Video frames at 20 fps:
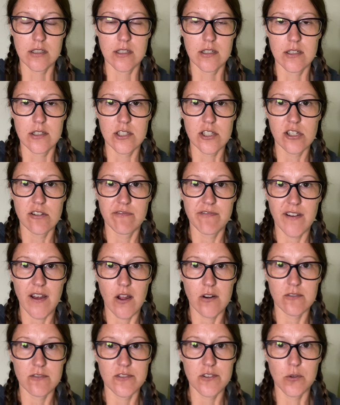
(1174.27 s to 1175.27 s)
she
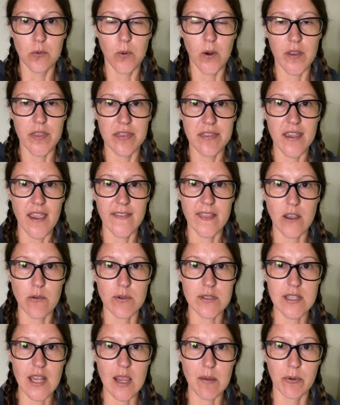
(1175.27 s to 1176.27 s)
found the one thing that
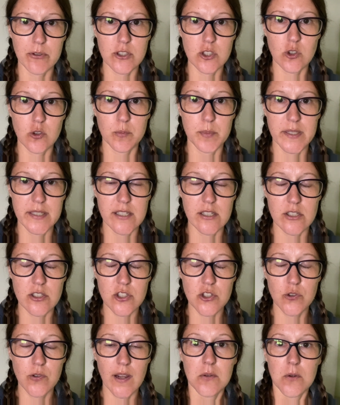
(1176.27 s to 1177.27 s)
was able to be
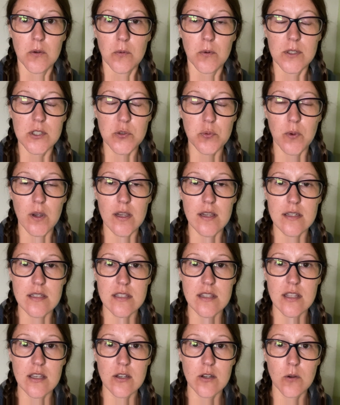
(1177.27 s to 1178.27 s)
destroyed, which was
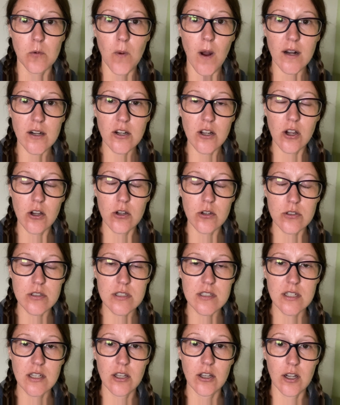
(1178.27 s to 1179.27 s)
the water hose
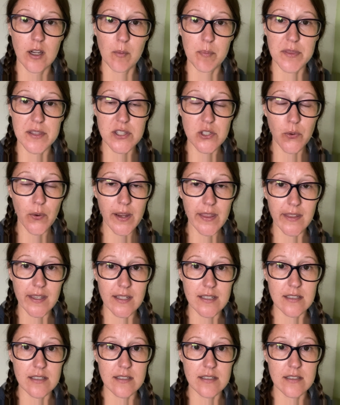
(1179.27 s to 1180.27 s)
to hook up the
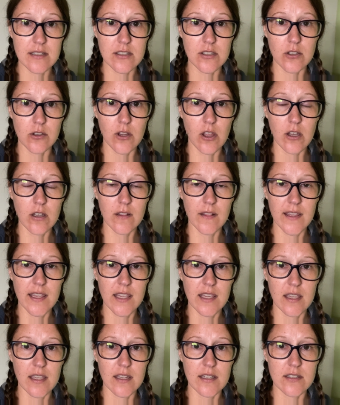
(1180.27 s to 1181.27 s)
toilet. So luckily,
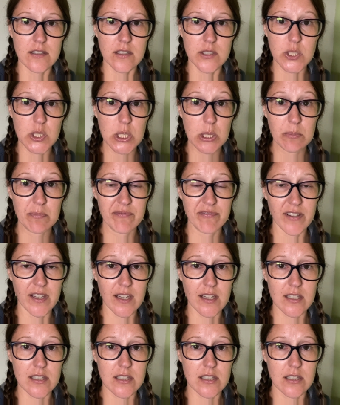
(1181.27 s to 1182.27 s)
it's a cheap
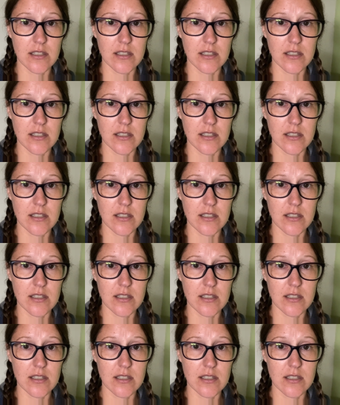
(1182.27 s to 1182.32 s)
fix.